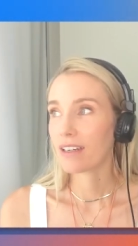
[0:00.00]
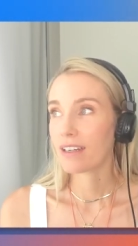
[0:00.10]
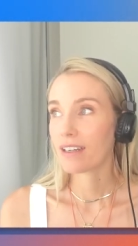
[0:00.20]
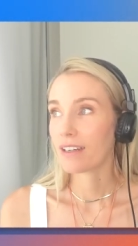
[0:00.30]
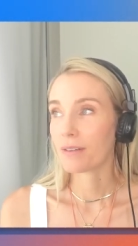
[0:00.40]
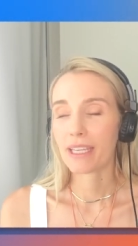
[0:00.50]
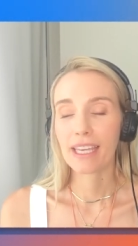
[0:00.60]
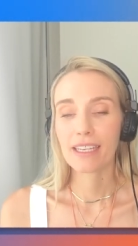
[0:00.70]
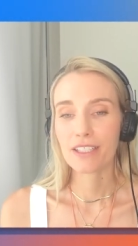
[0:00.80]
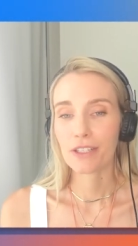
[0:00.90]
oh we
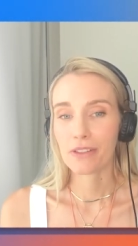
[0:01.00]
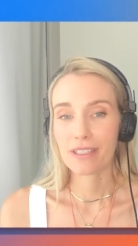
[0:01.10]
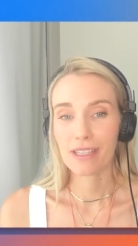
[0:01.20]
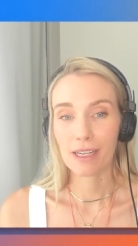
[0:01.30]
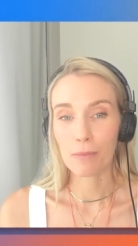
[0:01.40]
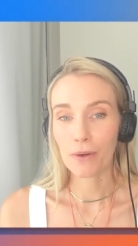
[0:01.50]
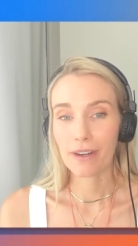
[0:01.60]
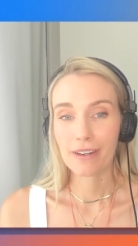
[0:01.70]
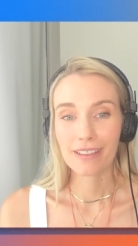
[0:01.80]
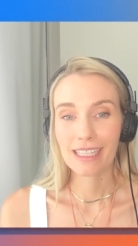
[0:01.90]
can't do this
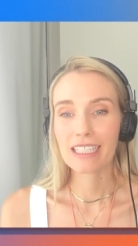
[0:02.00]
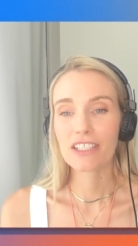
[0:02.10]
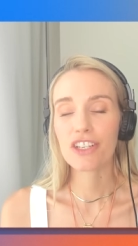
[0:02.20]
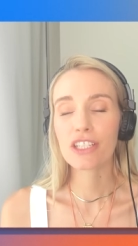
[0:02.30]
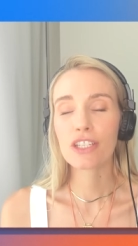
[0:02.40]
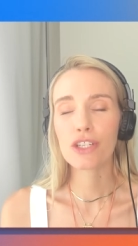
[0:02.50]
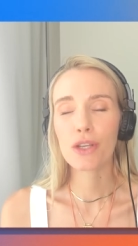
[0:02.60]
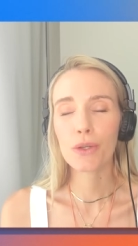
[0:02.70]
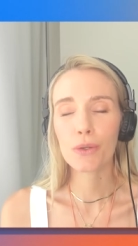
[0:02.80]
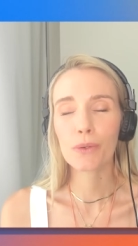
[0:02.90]
anymore like it's just
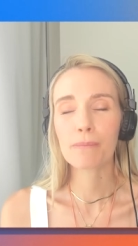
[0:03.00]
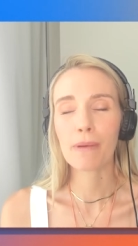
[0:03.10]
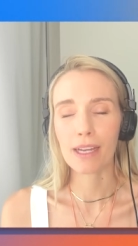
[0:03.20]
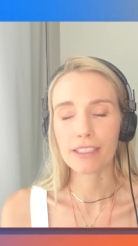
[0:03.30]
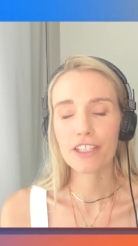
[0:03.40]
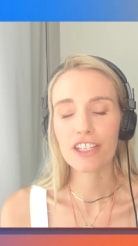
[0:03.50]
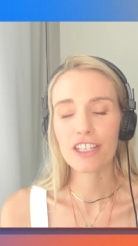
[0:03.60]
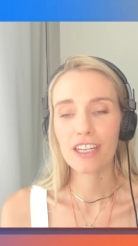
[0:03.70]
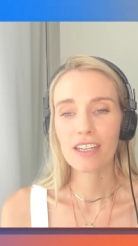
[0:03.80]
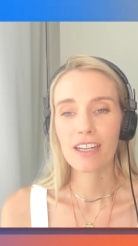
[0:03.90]
too much
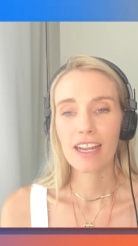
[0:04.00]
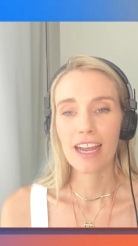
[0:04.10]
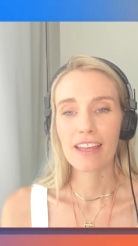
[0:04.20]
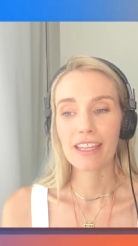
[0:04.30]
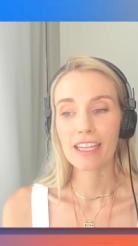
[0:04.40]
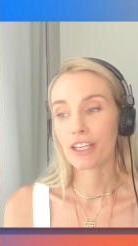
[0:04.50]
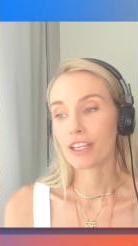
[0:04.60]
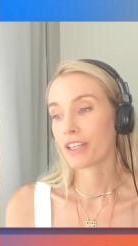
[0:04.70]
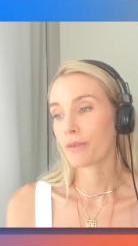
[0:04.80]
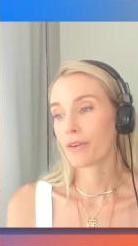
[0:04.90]
and
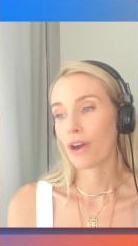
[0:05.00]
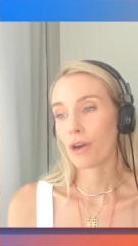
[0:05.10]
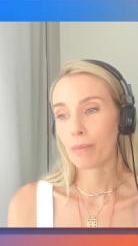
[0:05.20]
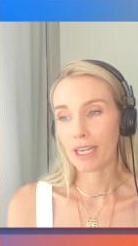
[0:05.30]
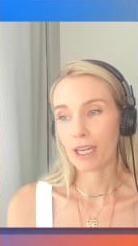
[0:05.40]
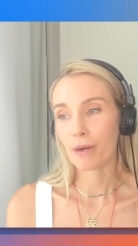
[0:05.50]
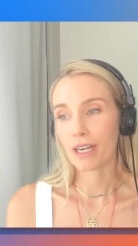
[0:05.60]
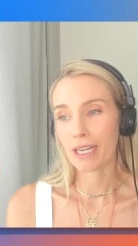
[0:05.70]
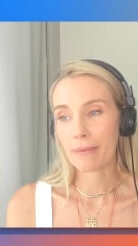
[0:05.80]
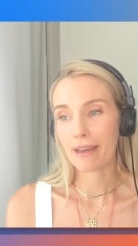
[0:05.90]
then opening up our
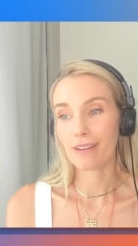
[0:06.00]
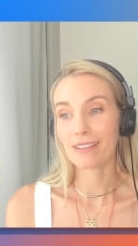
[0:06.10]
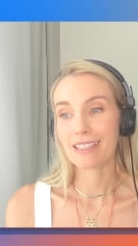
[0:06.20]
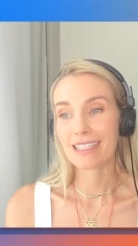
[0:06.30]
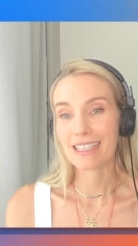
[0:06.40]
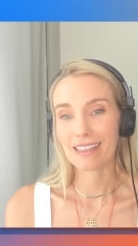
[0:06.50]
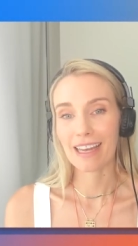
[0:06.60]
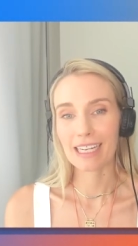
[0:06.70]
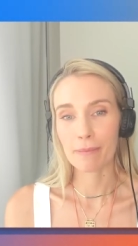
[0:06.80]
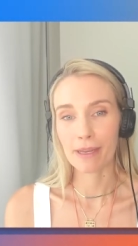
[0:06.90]
email seeing
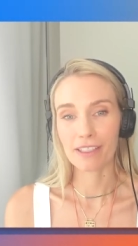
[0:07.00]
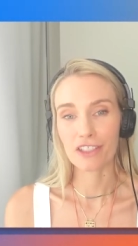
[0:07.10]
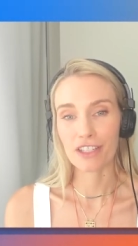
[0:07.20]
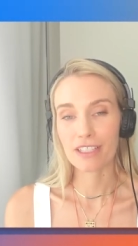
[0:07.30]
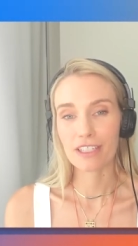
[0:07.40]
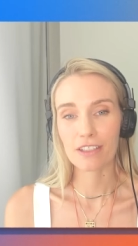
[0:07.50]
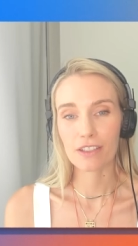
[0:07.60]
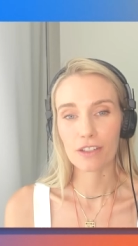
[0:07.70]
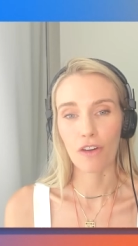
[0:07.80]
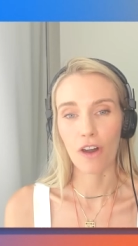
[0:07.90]
that email and just
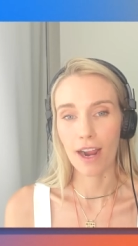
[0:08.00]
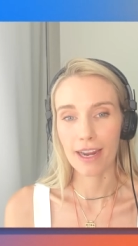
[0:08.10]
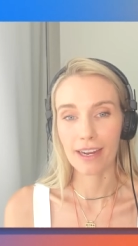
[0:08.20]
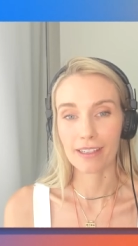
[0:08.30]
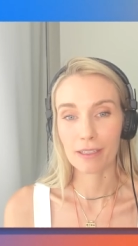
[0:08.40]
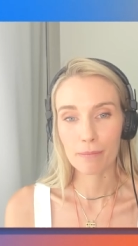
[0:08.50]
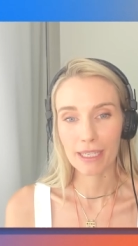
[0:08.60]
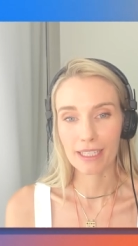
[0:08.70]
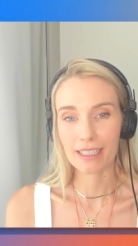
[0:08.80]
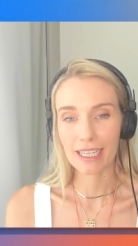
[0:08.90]
crying
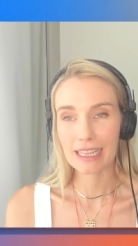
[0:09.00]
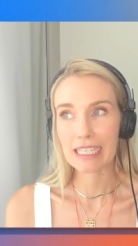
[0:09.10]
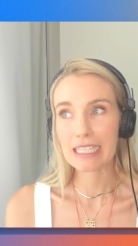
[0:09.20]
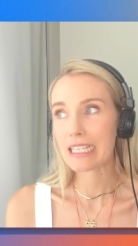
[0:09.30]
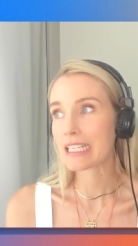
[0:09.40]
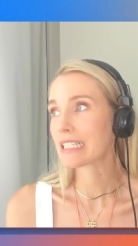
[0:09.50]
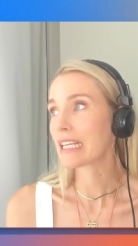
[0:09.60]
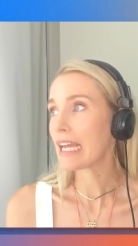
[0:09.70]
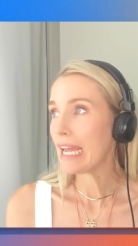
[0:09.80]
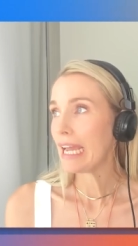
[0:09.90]
being like this is
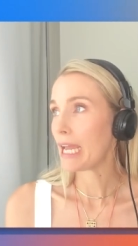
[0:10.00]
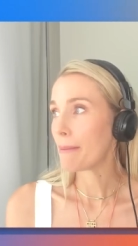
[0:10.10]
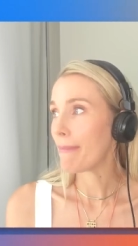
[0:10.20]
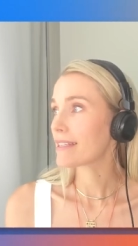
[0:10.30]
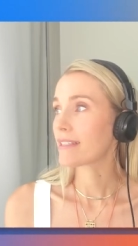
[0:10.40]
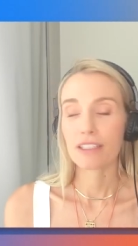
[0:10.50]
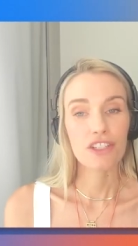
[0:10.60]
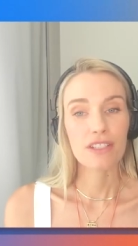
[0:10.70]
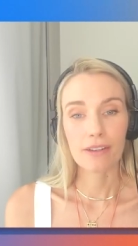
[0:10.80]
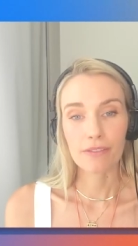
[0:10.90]
a message
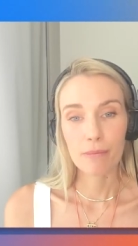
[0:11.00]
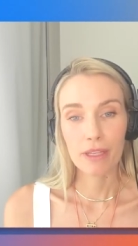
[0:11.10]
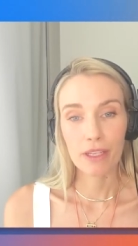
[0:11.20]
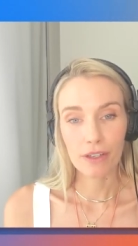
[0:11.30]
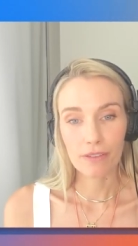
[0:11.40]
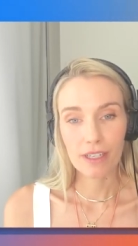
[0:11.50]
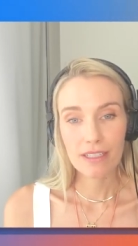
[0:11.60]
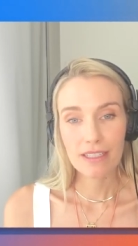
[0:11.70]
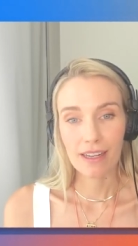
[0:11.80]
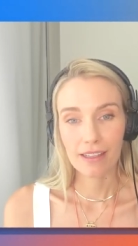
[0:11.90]
sent from the
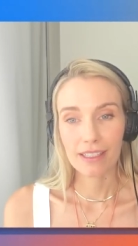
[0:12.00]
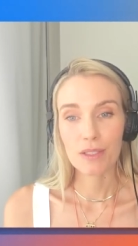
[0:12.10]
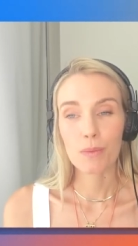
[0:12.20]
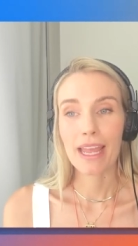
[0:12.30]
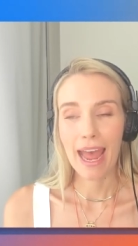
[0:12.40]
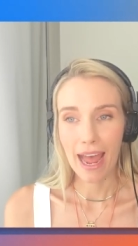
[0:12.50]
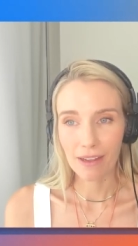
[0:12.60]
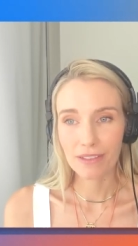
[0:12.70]
universe telling us we have